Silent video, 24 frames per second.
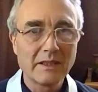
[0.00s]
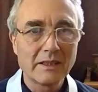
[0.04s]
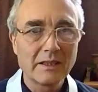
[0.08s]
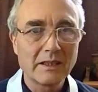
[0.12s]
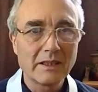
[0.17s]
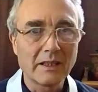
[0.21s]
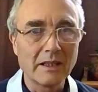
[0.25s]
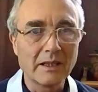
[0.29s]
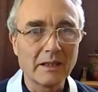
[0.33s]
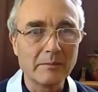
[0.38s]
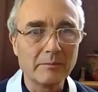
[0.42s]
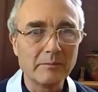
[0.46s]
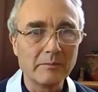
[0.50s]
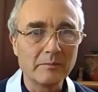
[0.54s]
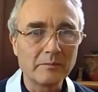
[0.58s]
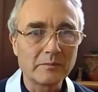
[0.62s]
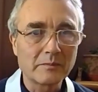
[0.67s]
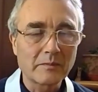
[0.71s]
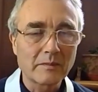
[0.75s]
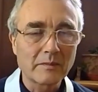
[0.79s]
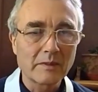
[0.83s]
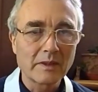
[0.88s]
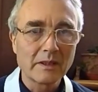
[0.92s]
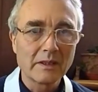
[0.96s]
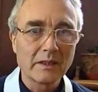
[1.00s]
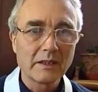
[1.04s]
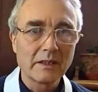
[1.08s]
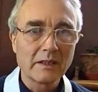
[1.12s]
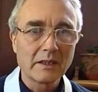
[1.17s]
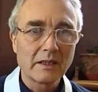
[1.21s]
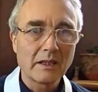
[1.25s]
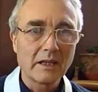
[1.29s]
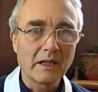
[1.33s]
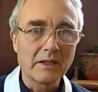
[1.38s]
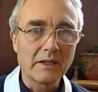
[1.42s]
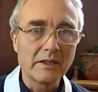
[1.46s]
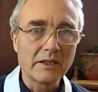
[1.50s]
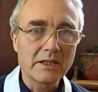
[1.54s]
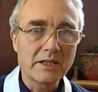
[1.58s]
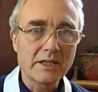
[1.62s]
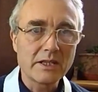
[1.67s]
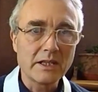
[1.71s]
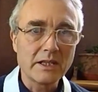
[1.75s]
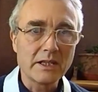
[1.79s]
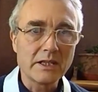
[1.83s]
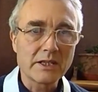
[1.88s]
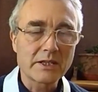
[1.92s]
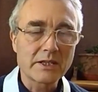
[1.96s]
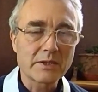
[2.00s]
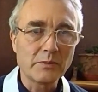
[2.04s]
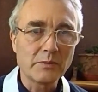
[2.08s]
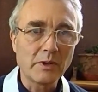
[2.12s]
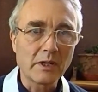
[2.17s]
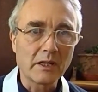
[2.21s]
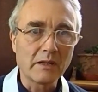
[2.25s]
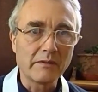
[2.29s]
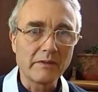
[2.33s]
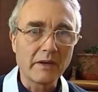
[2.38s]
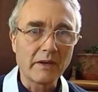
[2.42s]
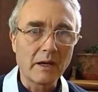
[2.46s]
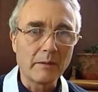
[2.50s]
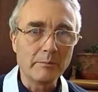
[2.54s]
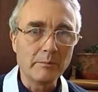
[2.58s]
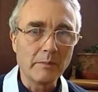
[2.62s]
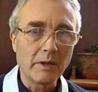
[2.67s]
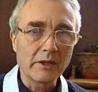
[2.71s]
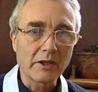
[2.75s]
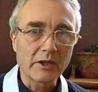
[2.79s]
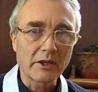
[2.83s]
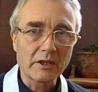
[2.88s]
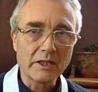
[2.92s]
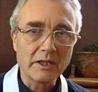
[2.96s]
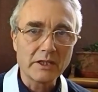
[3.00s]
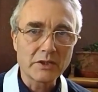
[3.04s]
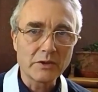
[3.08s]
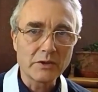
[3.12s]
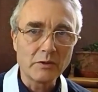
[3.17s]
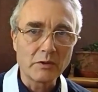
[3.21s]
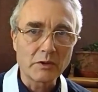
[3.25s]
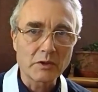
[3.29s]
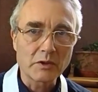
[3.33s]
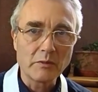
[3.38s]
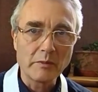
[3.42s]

And this is one of our monthly talks.